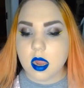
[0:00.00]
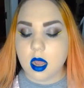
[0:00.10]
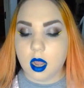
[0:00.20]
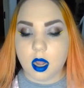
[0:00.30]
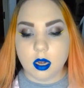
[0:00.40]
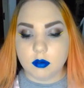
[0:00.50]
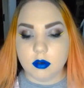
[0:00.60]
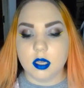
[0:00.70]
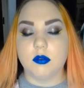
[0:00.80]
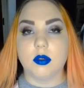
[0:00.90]
I can't
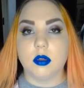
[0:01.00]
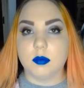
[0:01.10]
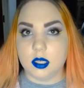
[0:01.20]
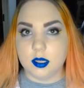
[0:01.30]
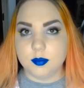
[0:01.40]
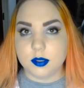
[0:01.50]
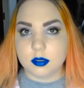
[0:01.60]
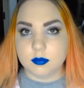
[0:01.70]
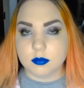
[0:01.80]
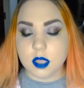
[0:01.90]
really feel my lips
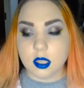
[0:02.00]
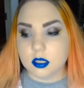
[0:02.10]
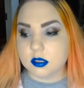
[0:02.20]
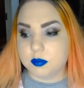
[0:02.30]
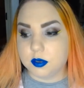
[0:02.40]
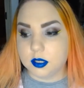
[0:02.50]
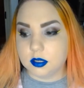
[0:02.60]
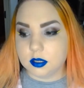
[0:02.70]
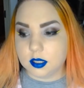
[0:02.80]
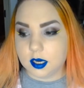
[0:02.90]
at this
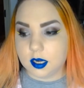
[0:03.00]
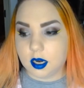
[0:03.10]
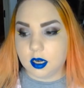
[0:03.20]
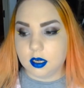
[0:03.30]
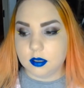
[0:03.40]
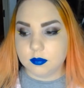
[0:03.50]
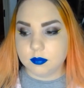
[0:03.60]
point. The